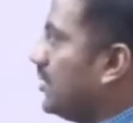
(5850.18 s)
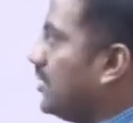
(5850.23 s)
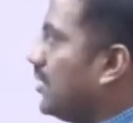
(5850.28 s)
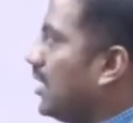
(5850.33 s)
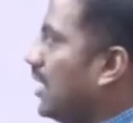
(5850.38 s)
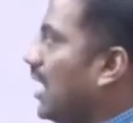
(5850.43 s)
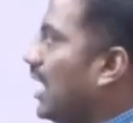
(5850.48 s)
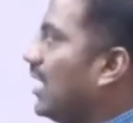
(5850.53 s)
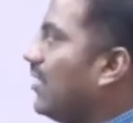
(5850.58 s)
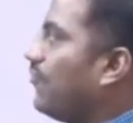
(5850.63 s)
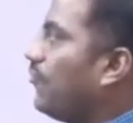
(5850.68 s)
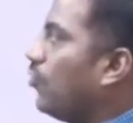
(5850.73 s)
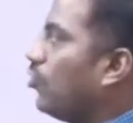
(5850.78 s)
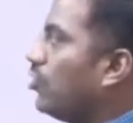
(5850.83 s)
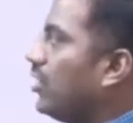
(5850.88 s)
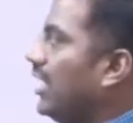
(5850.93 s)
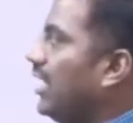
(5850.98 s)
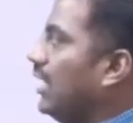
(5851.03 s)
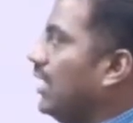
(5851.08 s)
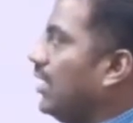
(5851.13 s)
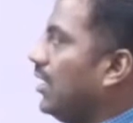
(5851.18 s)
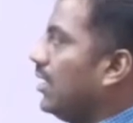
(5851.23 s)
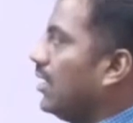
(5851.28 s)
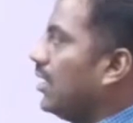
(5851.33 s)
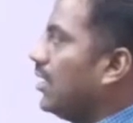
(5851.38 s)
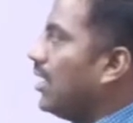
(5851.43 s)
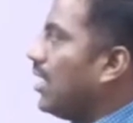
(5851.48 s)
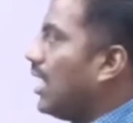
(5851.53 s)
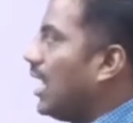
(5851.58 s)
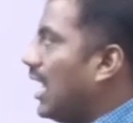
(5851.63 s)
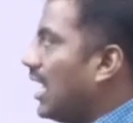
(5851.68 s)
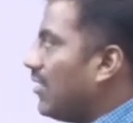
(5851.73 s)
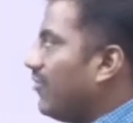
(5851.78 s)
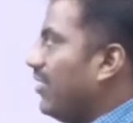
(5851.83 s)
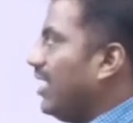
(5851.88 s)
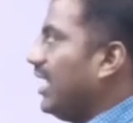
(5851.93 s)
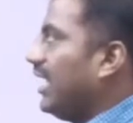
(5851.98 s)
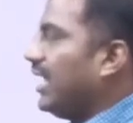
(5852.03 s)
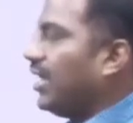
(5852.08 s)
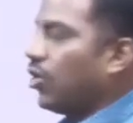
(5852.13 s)
and 14 are
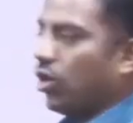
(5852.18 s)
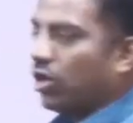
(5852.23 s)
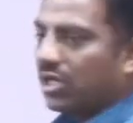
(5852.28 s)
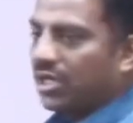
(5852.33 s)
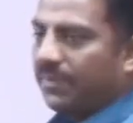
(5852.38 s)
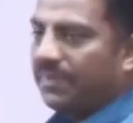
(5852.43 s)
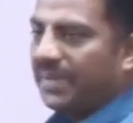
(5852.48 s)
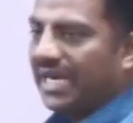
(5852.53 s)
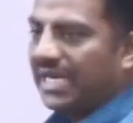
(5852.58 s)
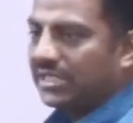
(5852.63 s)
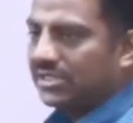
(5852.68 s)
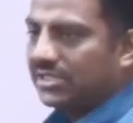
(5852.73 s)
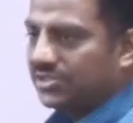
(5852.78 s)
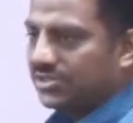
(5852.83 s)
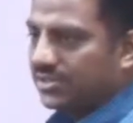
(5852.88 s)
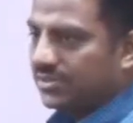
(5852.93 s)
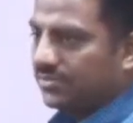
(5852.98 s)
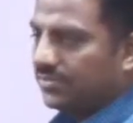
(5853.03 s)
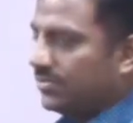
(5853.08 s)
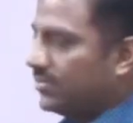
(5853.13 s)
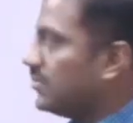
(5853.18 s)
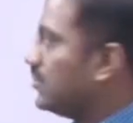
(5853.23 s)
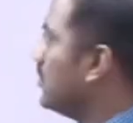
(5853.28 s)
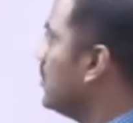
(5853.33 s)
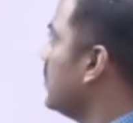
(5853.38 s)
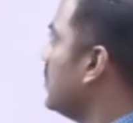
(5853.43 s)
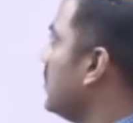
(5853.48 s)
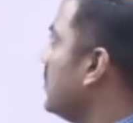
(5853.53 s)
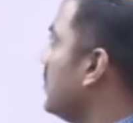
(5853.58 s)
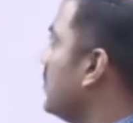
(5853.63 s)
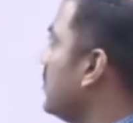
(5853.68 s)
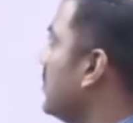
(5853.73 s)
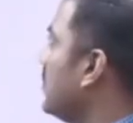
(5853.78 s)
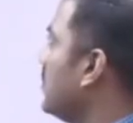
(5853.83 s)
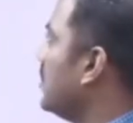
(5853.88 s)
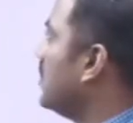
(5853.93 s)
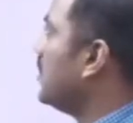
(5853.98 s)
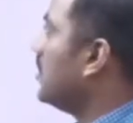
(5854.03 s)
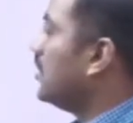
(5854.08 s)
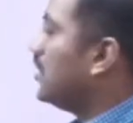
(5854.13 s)
wearing hockey pants.
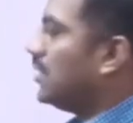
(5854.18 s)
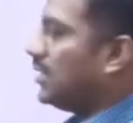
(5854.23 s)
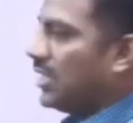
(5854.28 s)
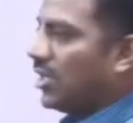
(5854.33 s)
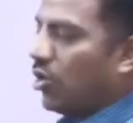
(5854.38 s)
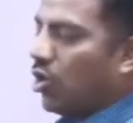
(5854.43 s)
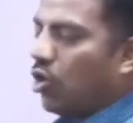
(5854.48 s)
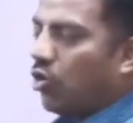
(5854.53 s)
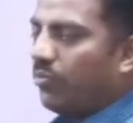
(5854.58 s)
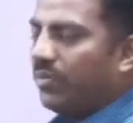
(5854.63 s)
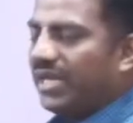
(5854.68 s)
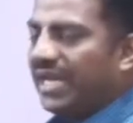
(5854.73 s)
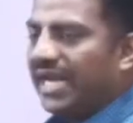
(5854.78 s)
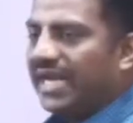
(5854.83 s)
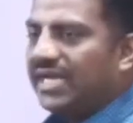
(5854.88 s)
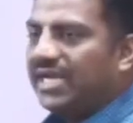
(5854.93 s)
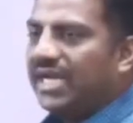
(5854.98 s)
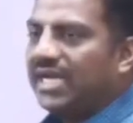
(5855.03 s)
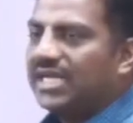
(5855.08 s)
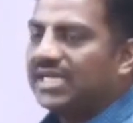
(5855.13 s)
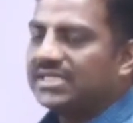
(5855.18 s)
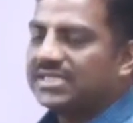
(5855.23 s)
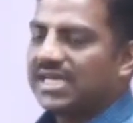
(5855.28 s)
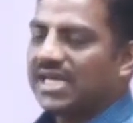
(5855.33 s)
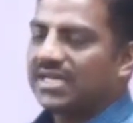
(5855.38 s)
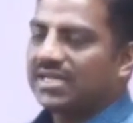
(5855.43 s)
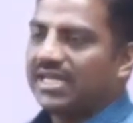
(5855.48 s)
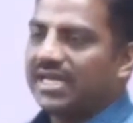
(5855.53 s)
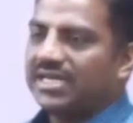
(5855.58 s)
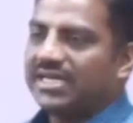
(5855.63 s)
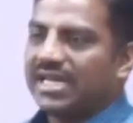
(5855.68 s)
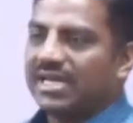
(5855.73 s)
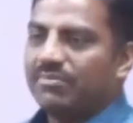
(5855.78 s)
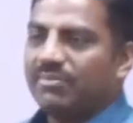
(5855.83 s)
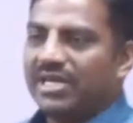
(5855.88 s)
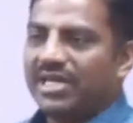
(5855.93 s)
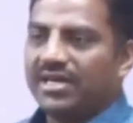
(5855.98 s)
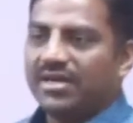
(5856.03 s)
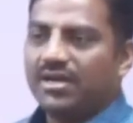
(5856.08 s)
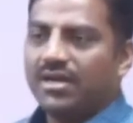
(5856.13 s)
Now, how many entities are there? Tell me
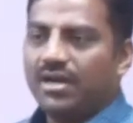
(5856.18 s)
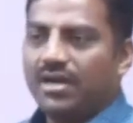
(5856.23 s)
here.